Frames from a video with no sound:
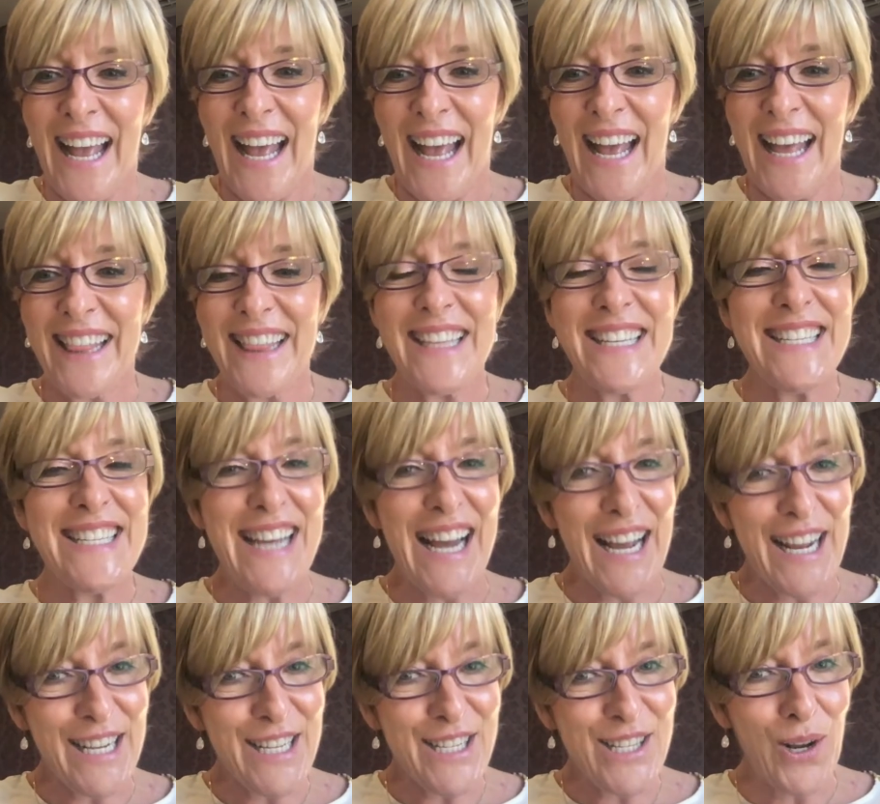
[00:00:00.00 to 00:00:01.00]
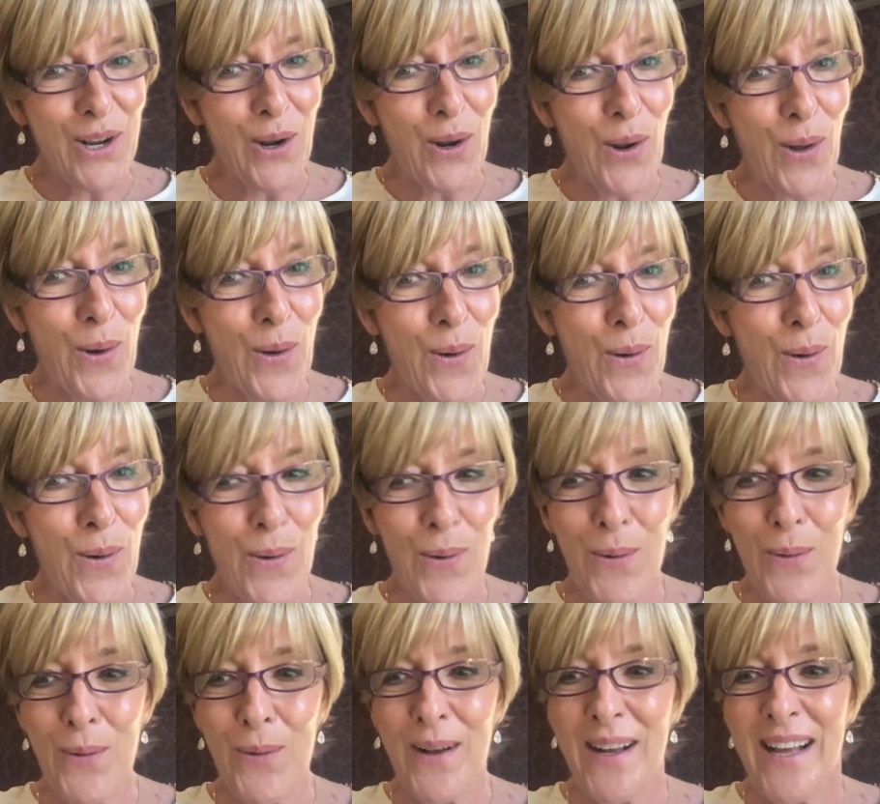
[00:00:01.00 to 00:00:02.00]
and the days are
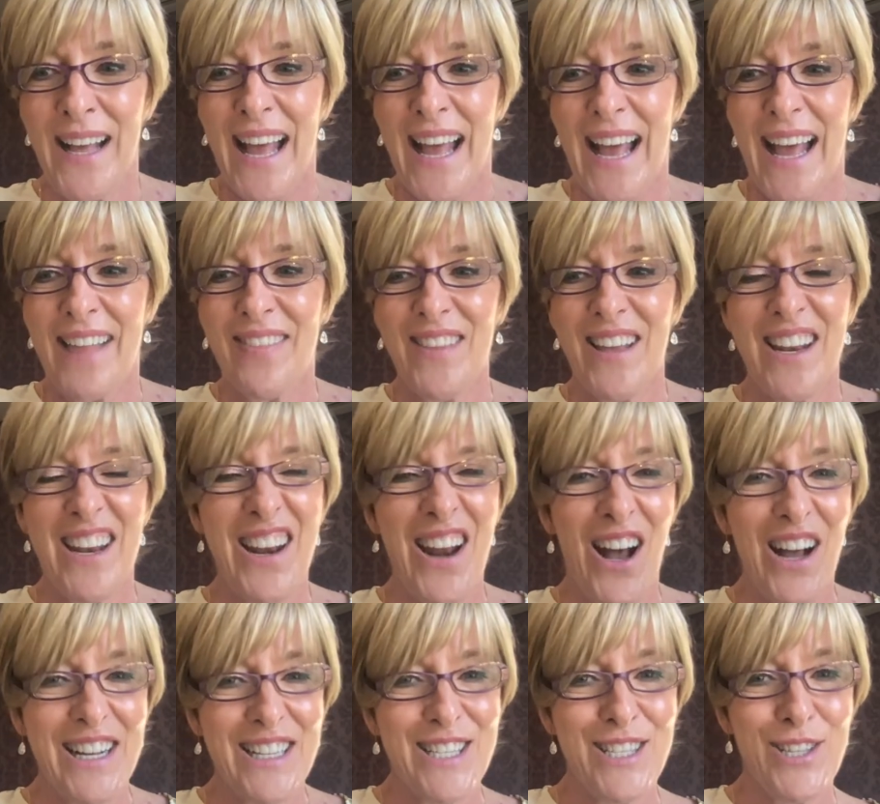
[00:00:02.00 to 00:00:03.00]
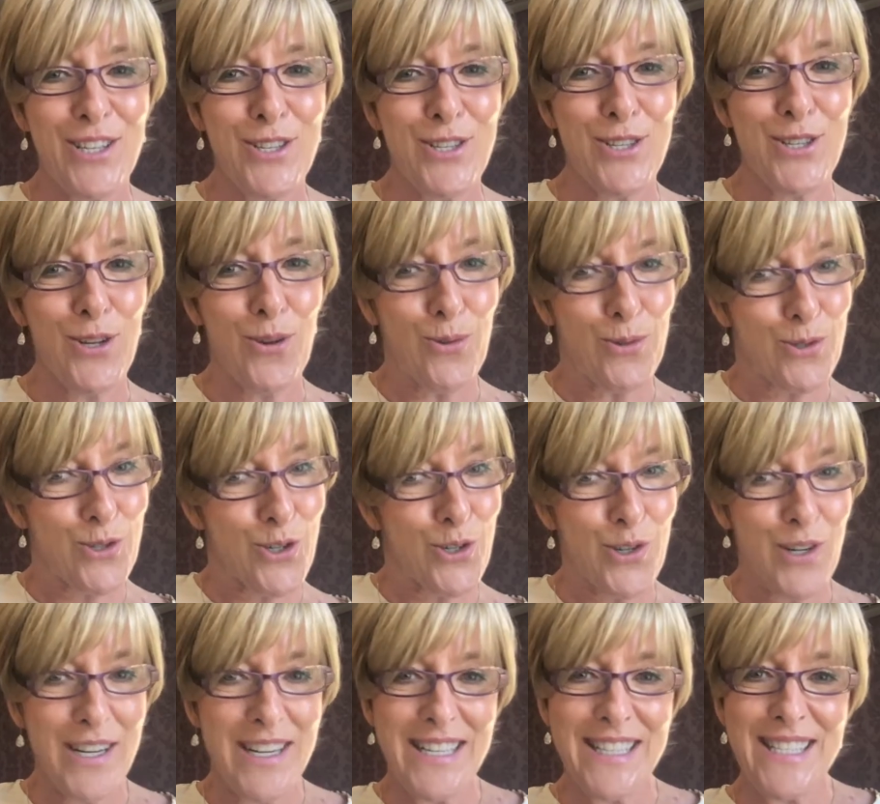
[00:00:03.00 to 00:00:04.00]
long and the nights are
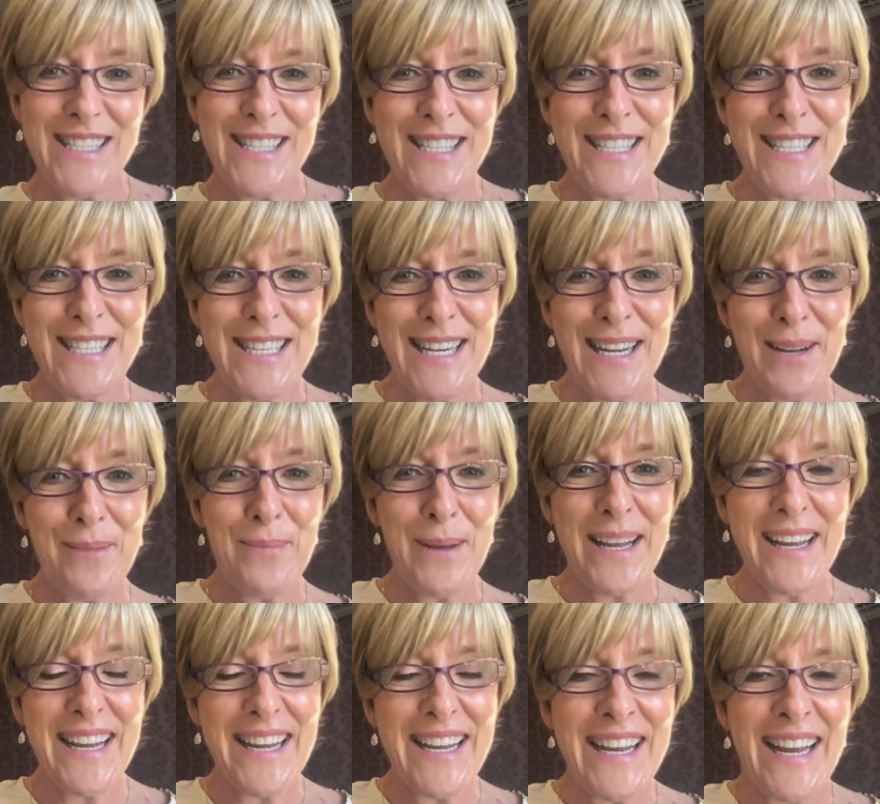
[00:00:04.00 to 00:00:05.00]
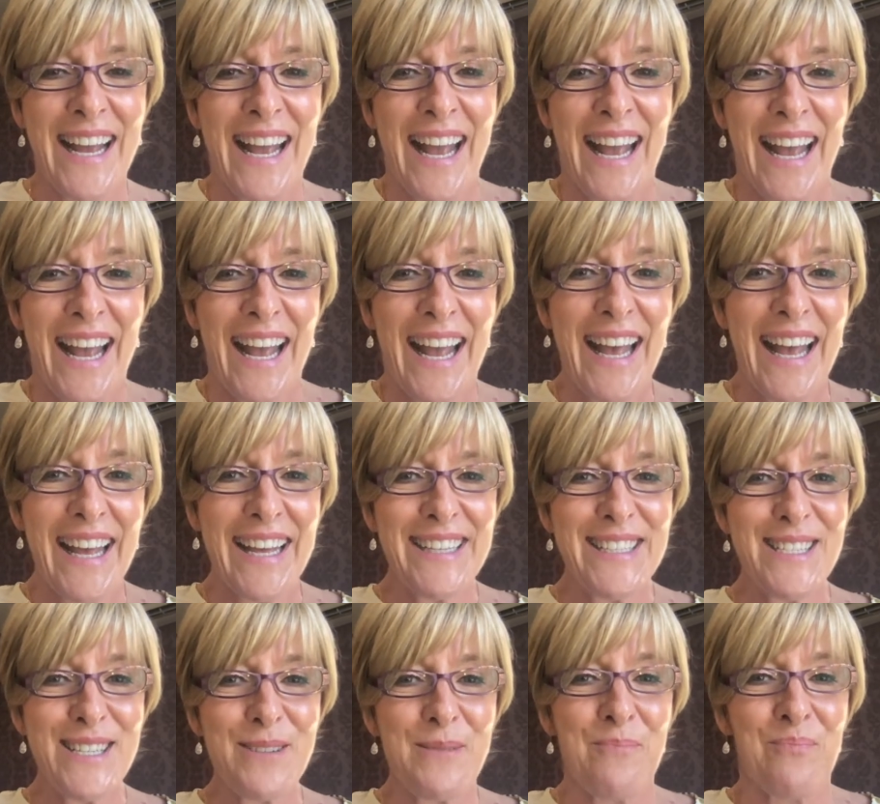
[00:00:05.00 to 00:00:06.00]
sultry and steamy,
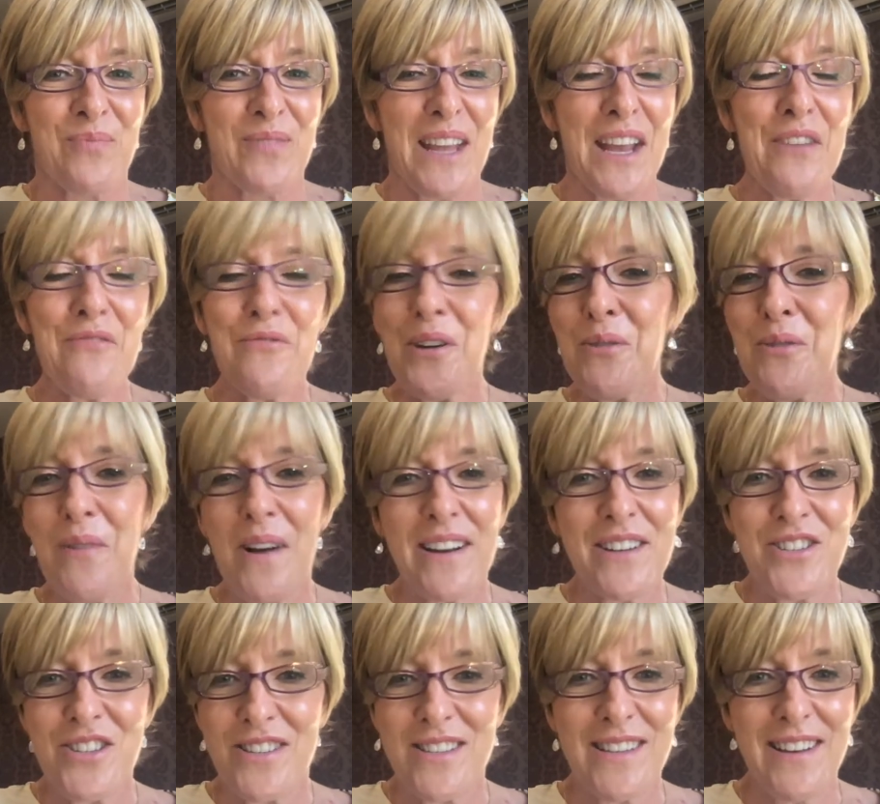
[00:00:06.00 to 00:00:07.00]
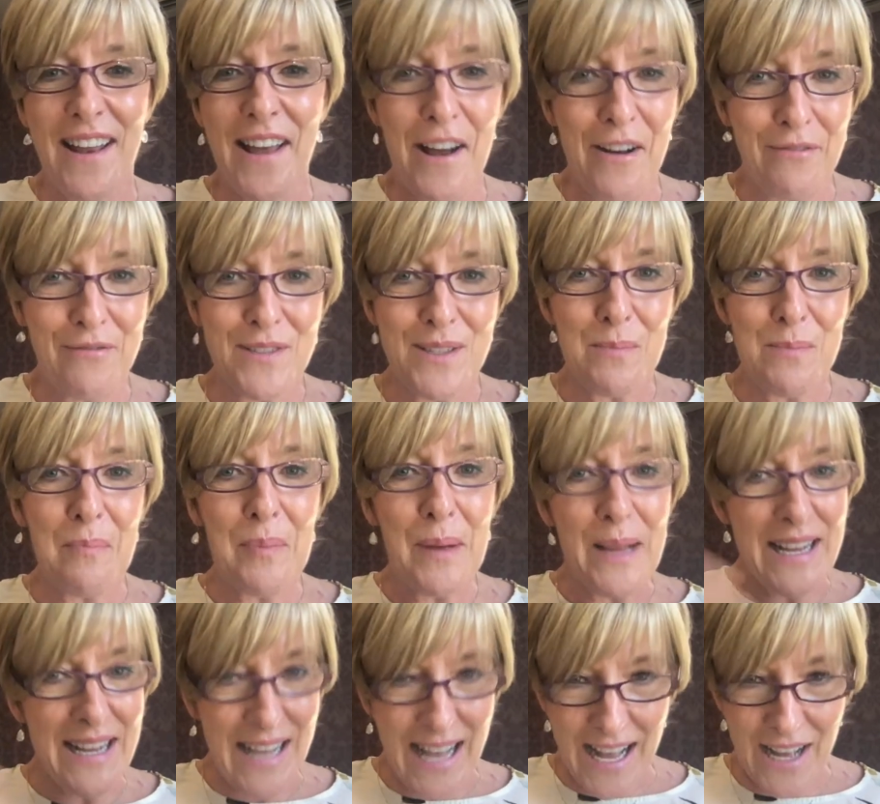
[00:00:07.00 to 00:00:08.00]
and everyone just loves
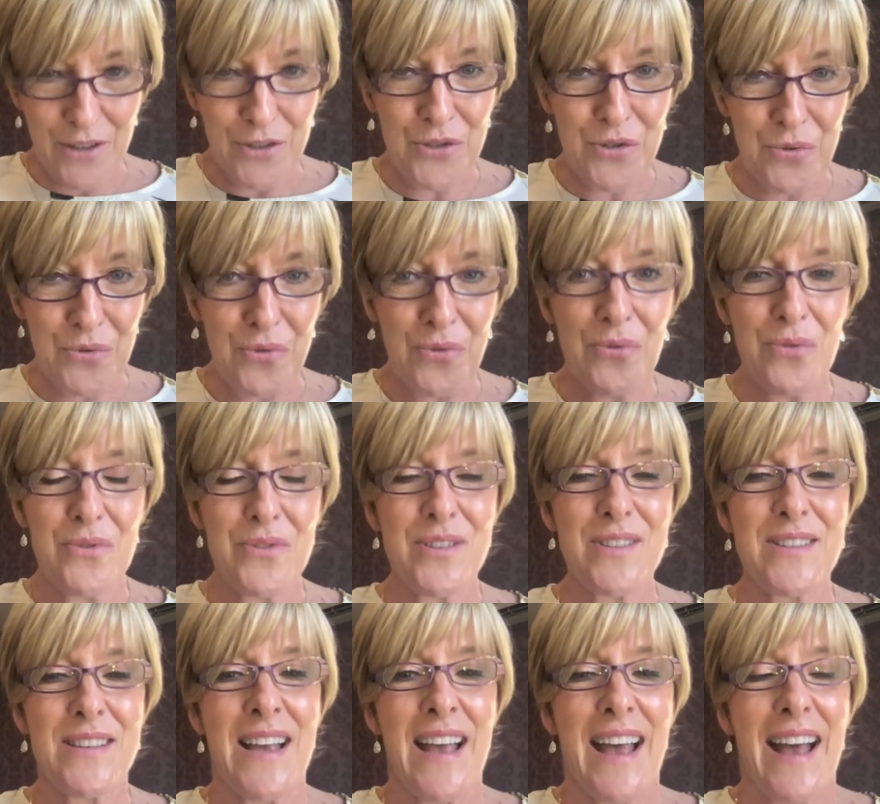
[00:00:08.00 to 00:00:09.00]
being outdoors.